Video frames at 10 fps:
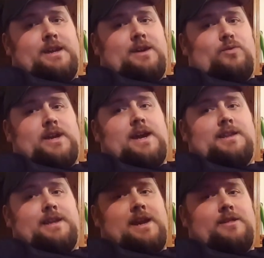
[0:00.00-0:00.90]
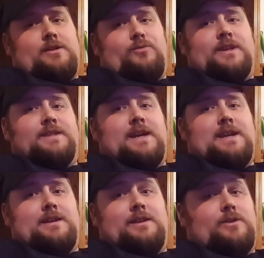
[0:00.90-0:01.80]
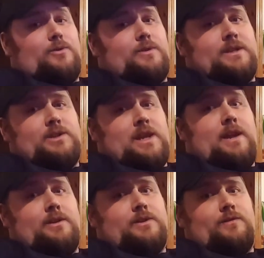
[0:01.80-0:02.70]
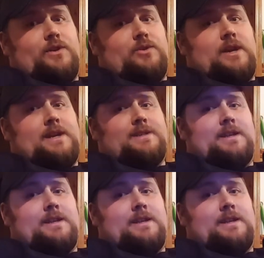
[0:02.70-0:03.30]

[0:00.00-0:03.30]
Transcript: and we got together and we decided to do this challenge for you guys